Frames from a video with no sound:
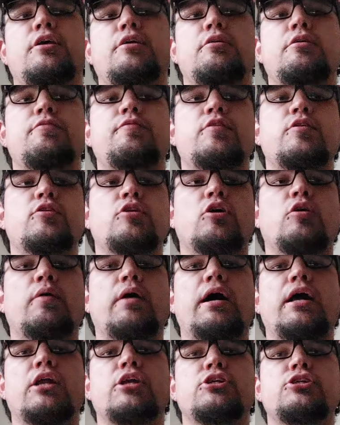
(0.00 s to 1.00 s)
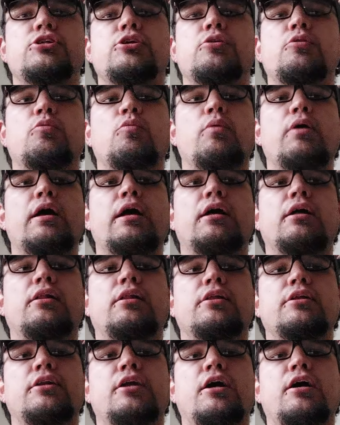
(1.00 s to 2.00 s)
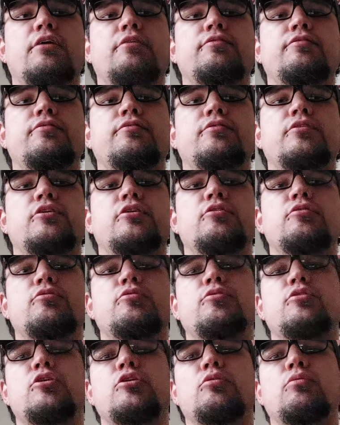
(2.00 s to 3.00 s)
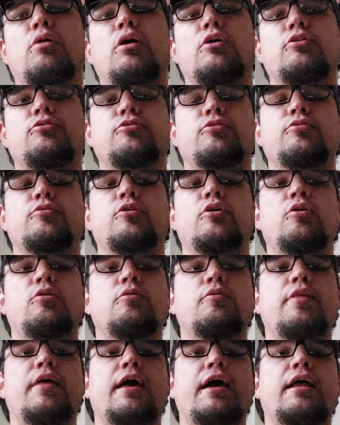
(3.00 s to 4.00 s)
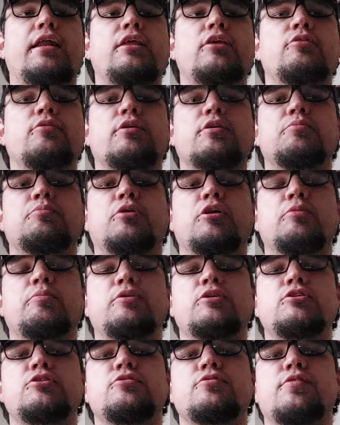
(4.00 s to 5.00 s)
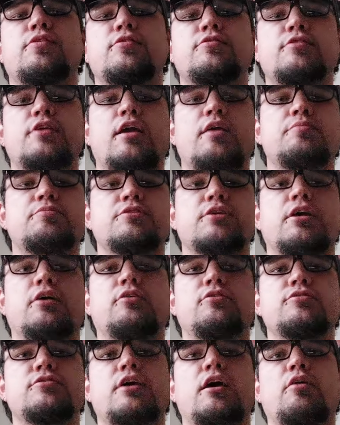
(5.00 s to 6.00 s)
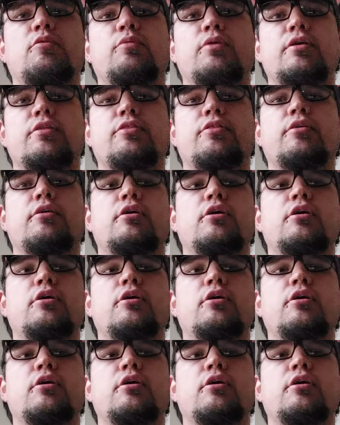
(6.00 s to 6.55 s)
If you know how to shoot well enough, you also know that you can pretty much use the same skill set with